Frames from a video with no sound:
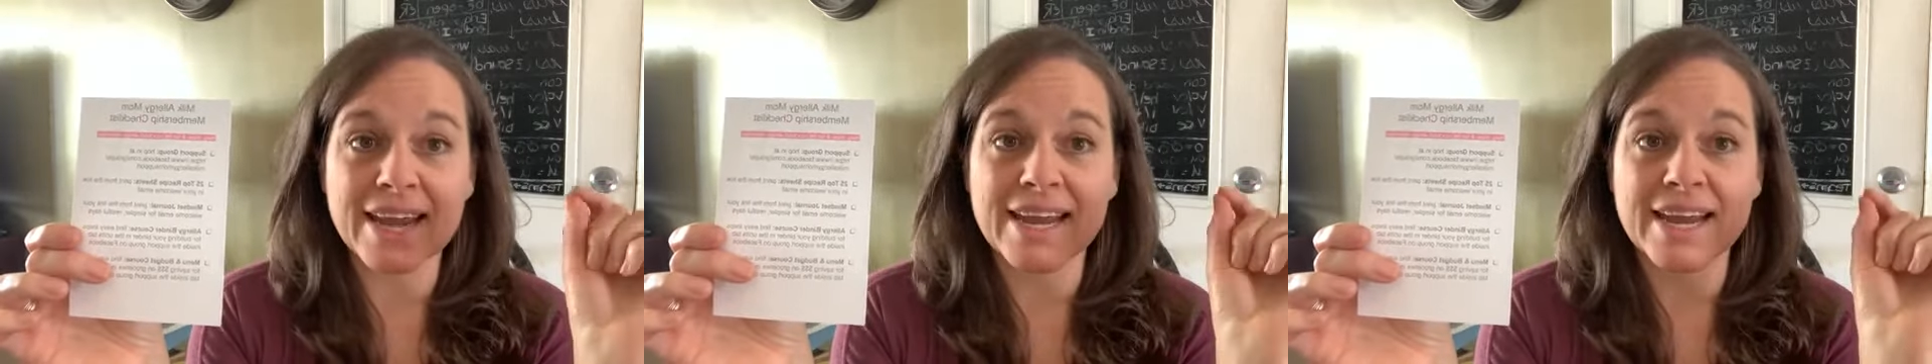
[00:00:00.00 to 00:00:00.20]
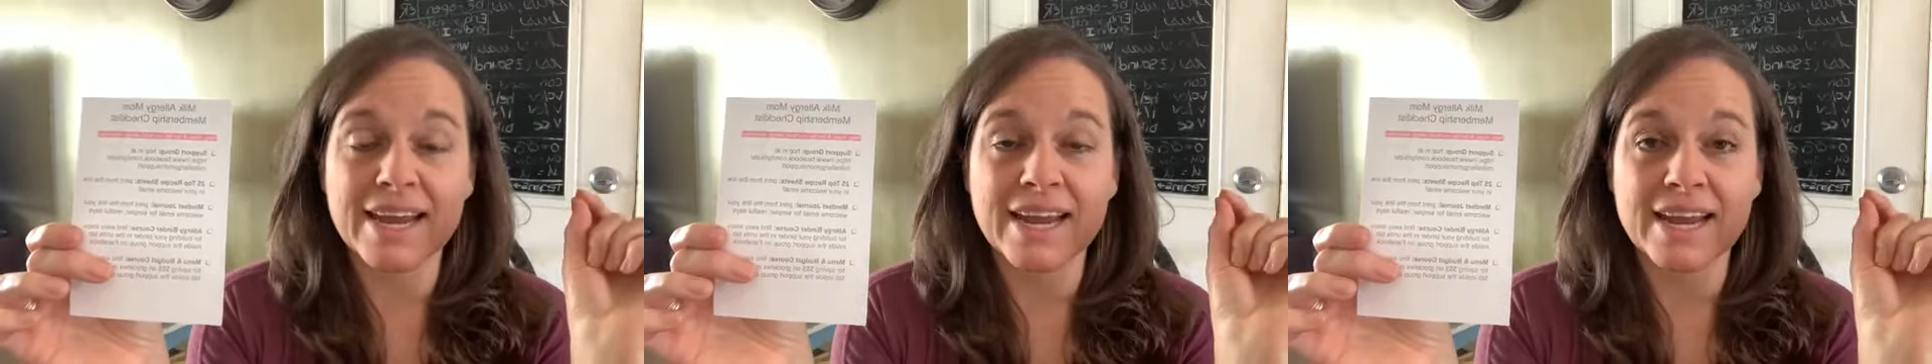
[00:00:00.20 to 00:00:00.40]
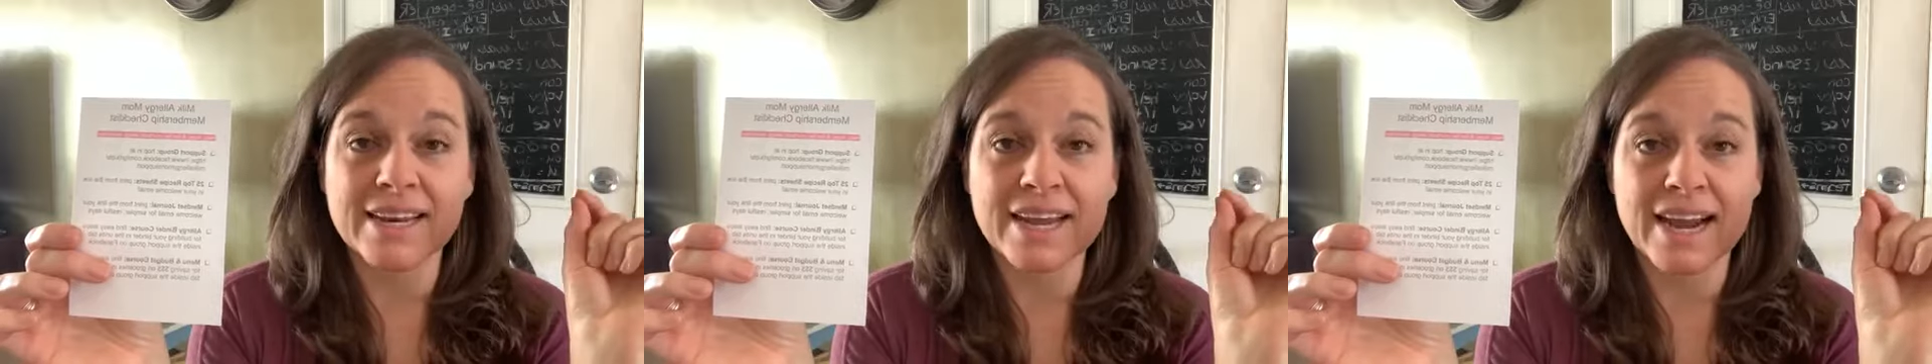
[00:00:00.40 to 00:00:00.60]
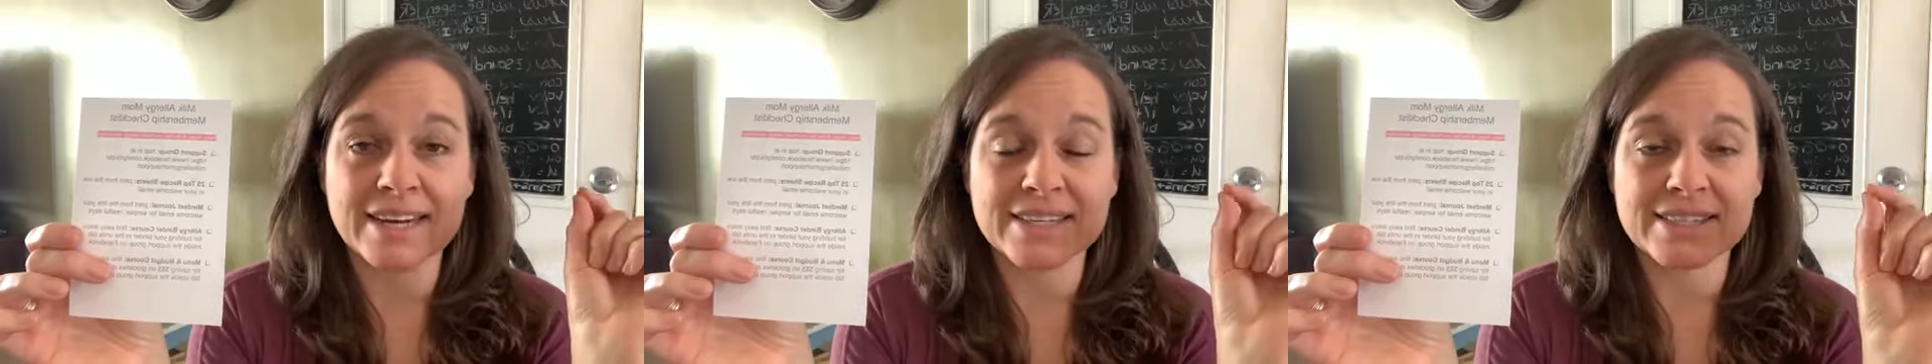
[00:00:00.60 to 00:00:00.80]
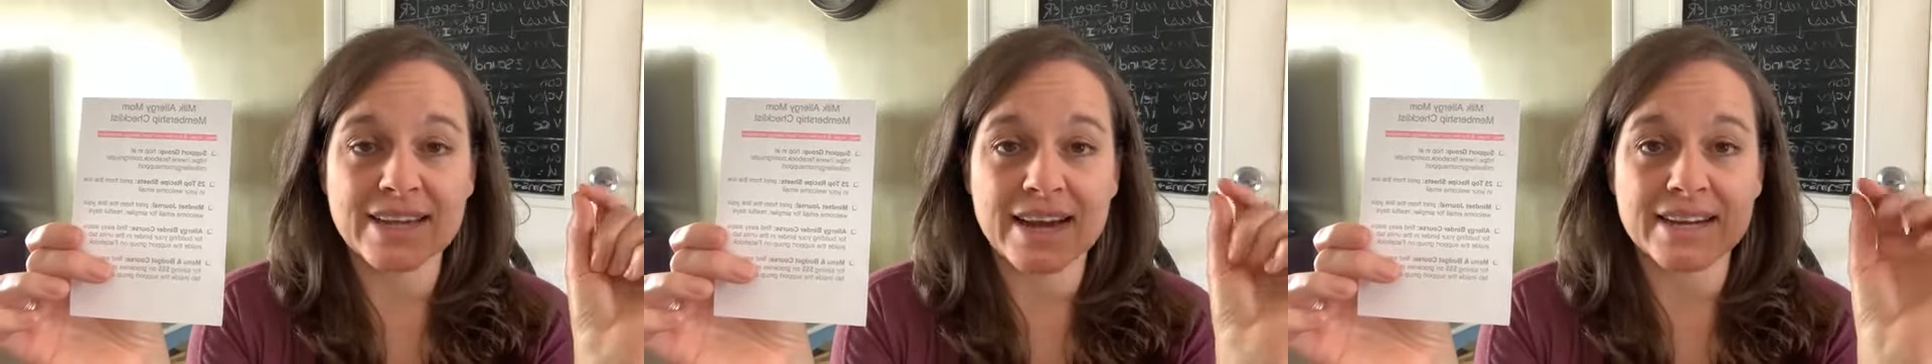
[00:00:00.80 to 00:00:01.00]
and I
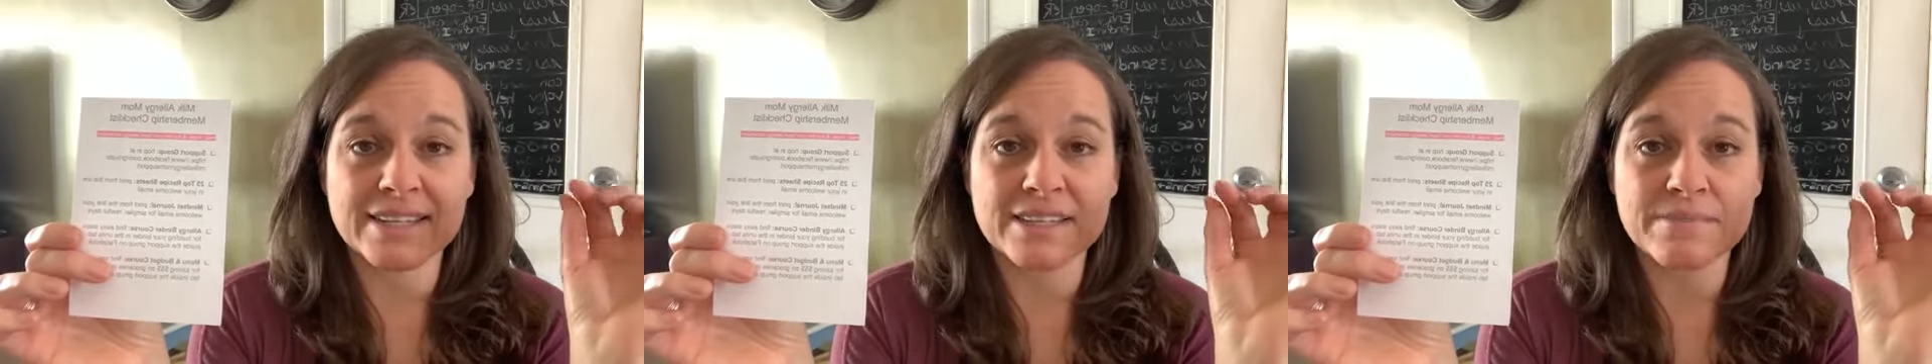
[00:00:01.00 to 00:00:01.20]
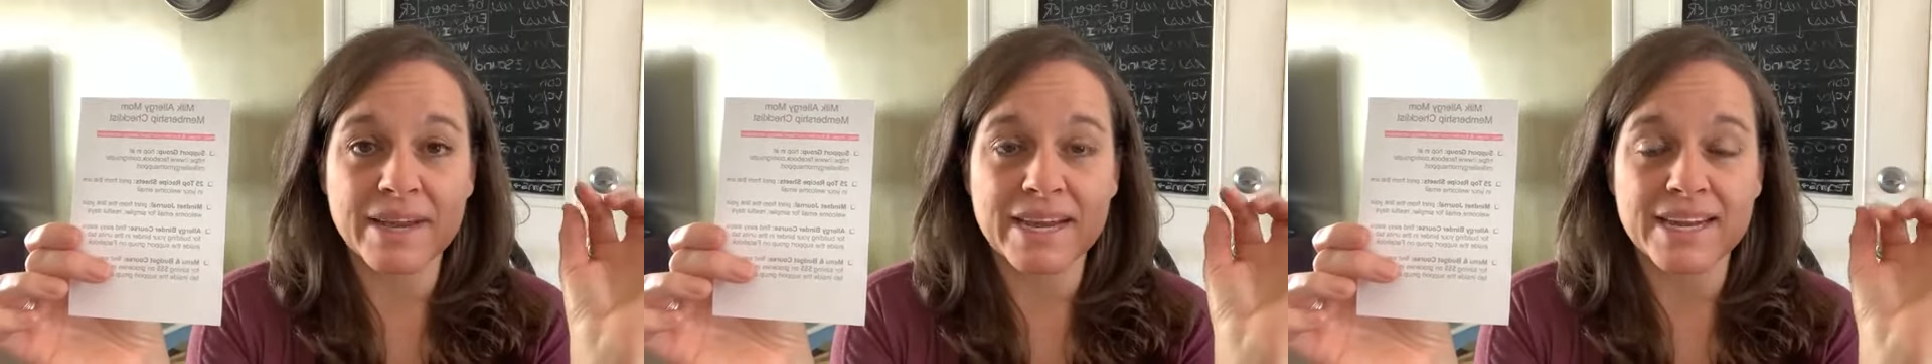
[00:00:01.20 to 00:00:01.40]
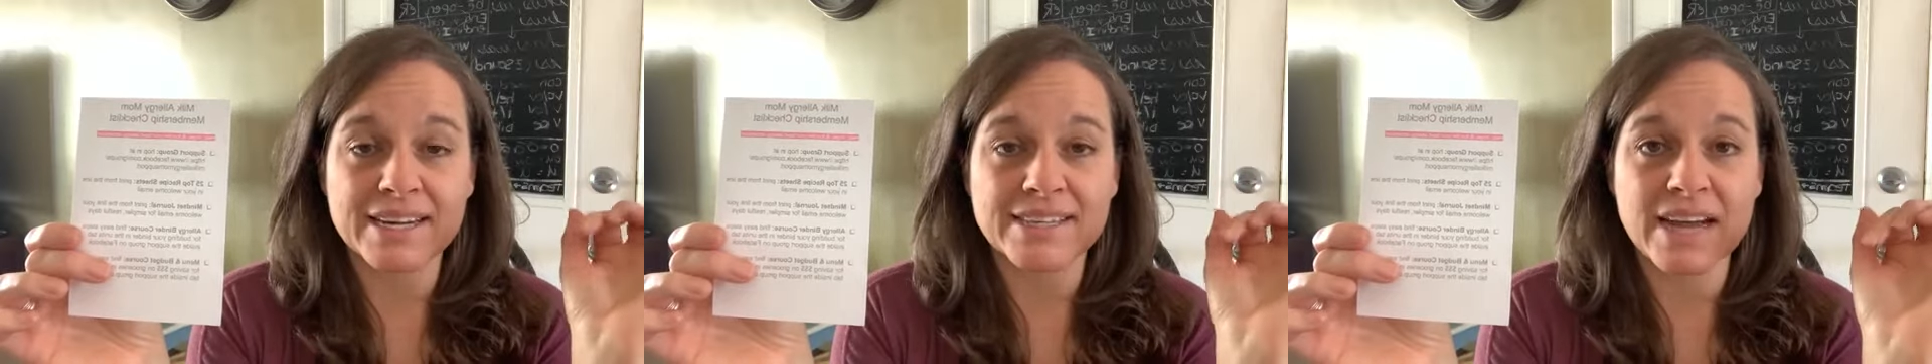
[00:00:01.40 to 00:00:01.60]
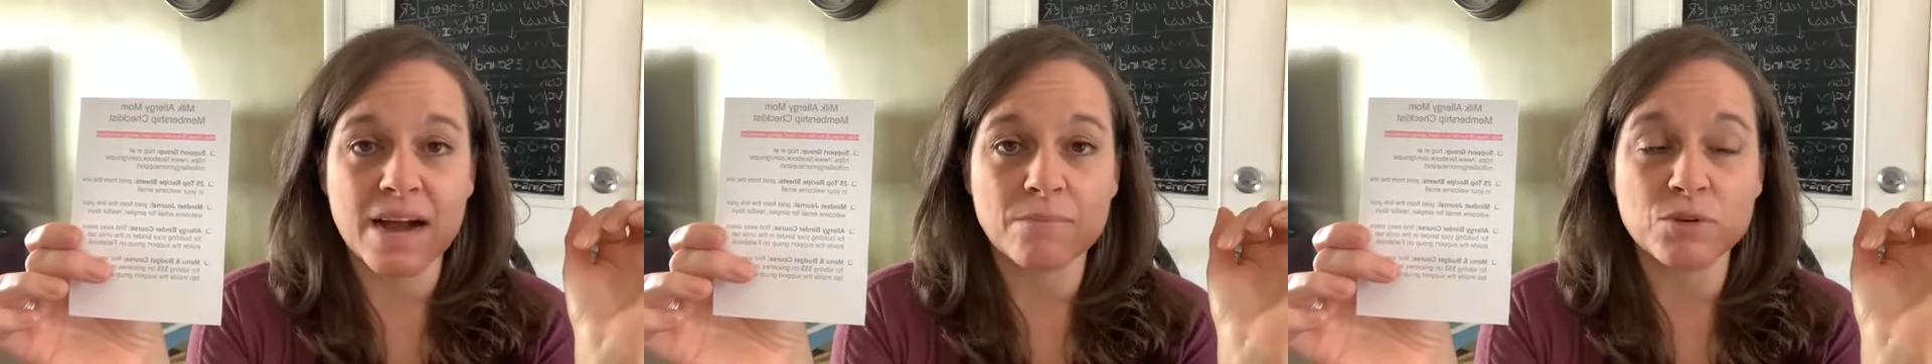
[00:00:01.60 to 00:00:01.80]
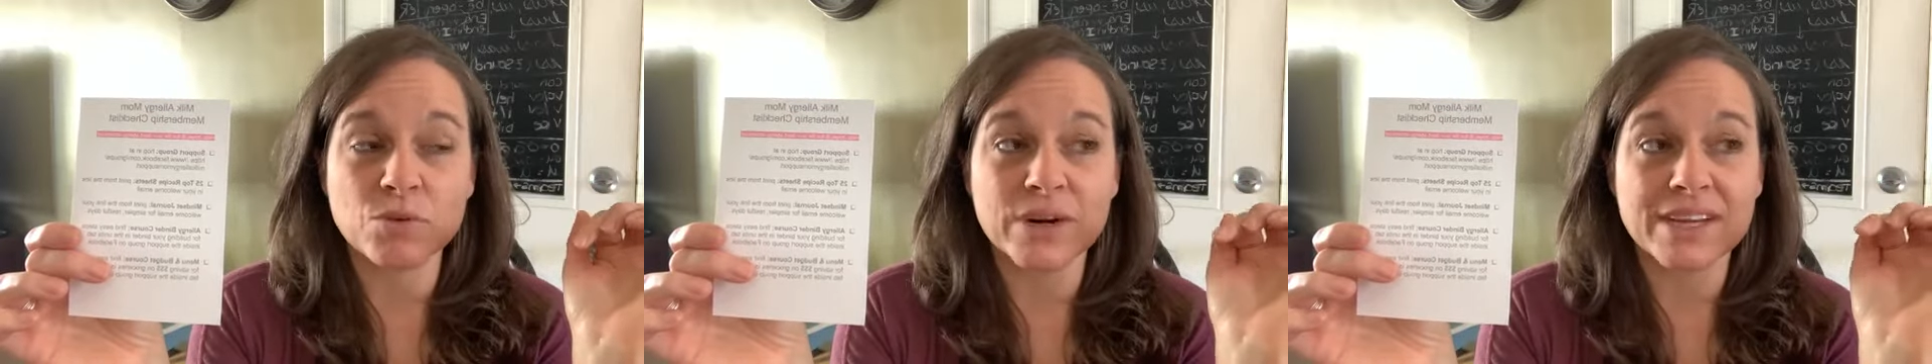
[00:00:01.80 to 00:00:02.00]
decided to make it a
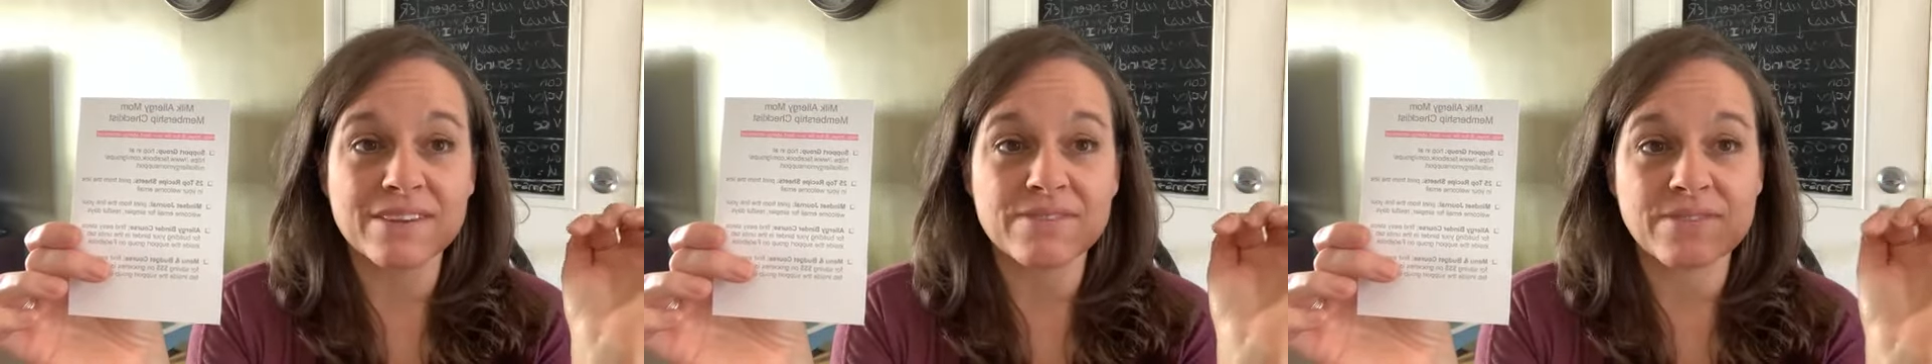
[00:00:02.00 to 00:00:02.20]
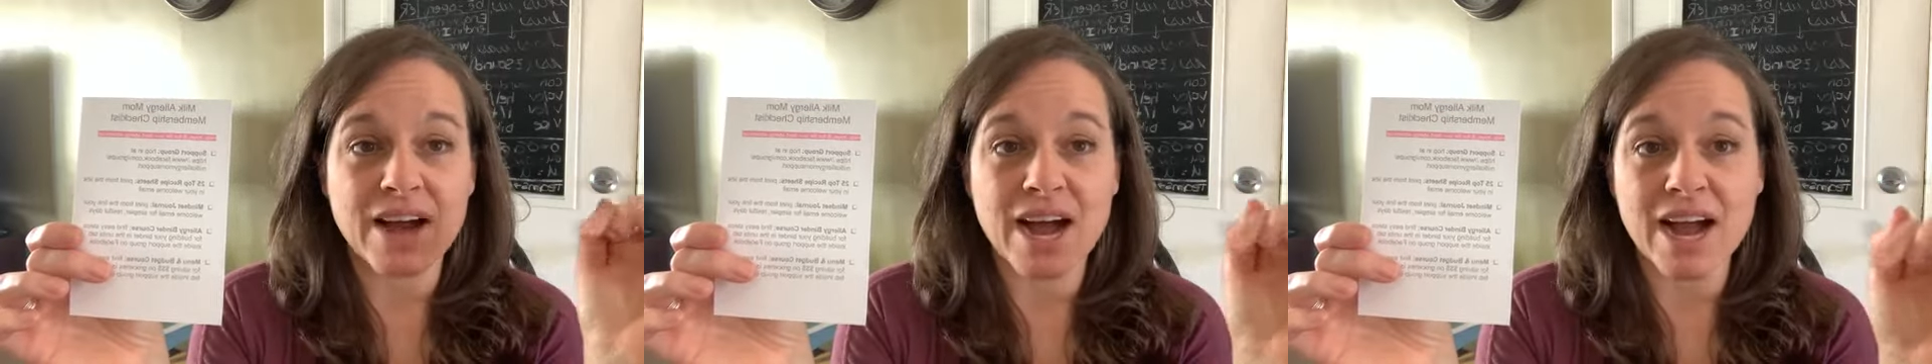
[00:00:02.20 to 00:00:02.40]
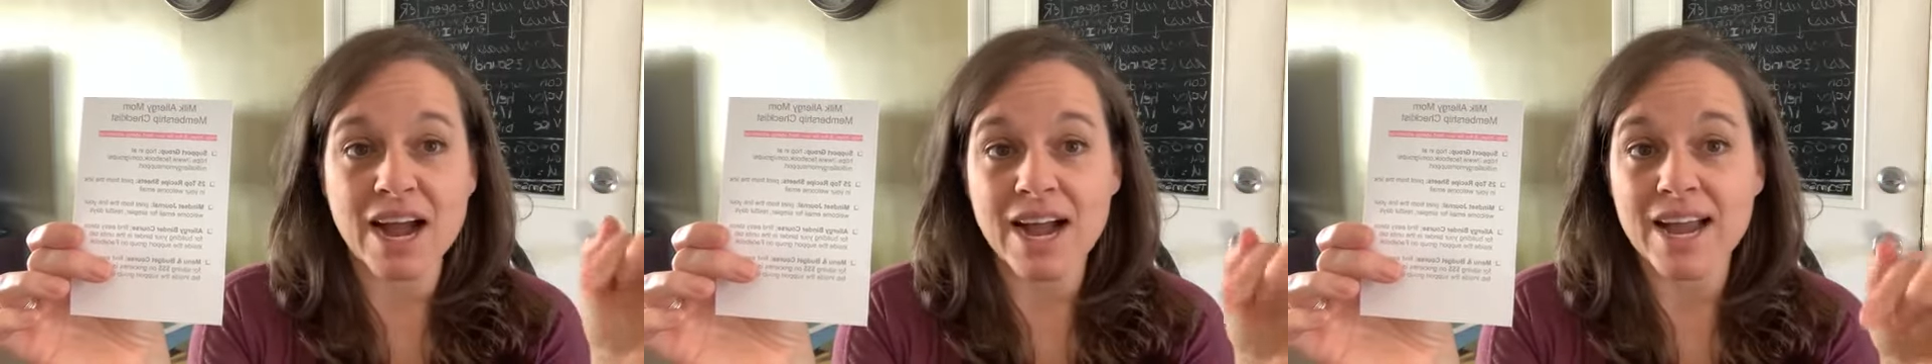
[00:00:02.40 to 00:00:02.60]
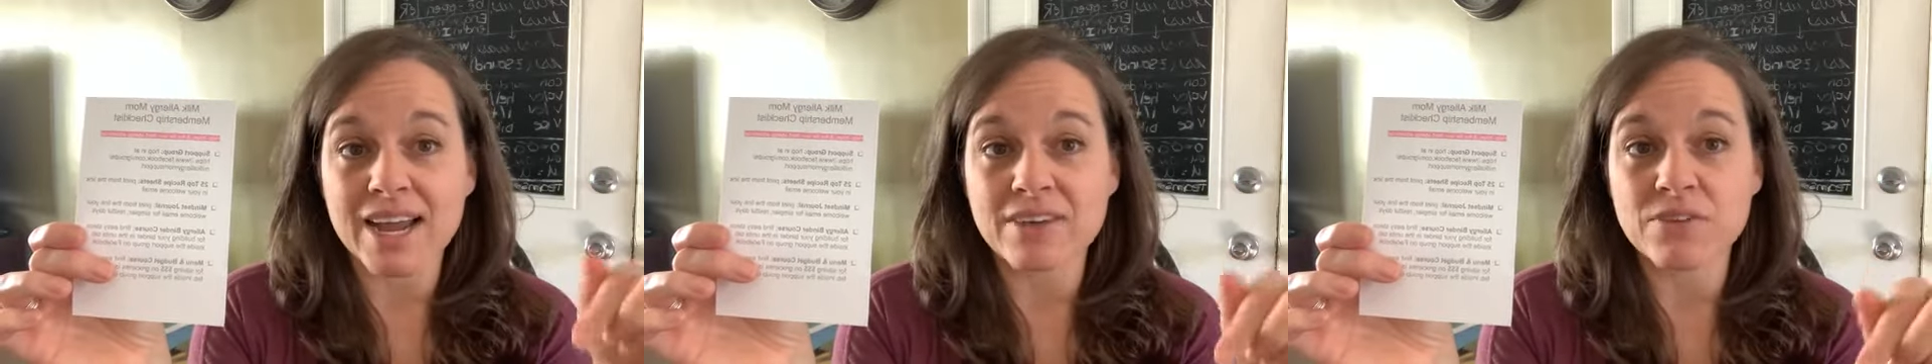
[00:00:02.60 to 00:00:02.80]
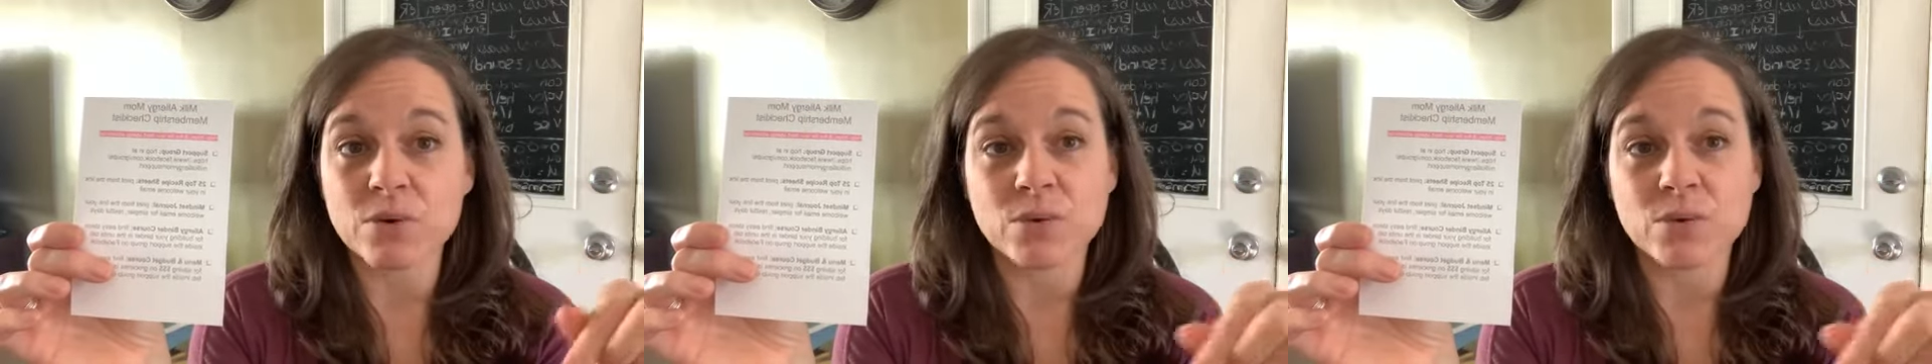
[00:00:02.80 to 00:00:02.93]
top 25